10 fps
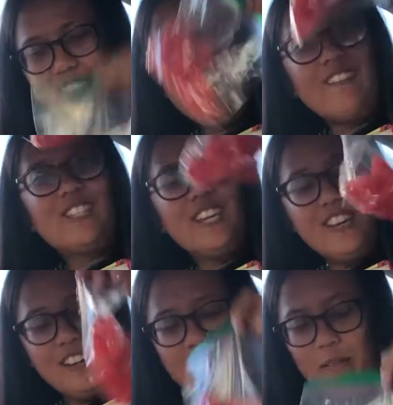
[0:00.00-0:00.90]
We have
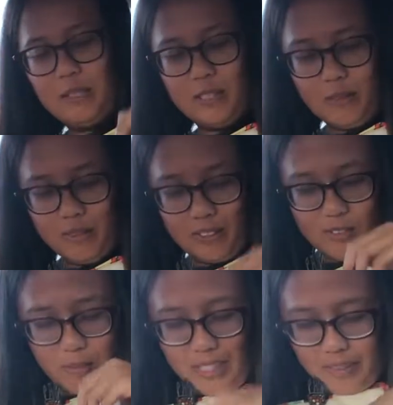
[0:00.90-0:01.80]
two! I'm assuming one's for
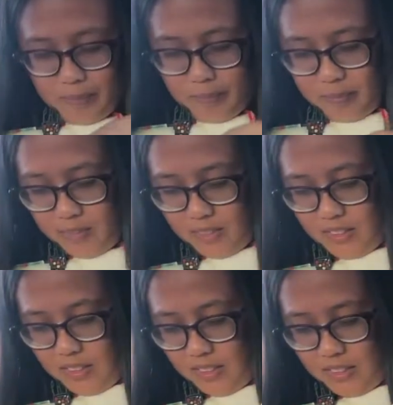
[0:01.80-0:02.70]
me.
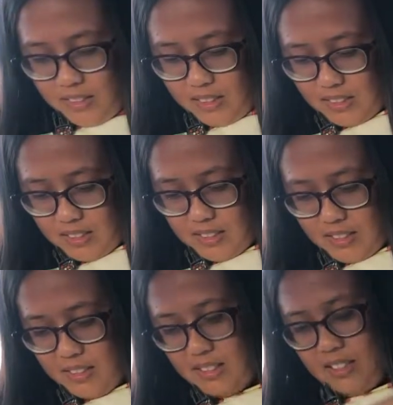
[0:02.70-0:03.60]
Nah, both for me.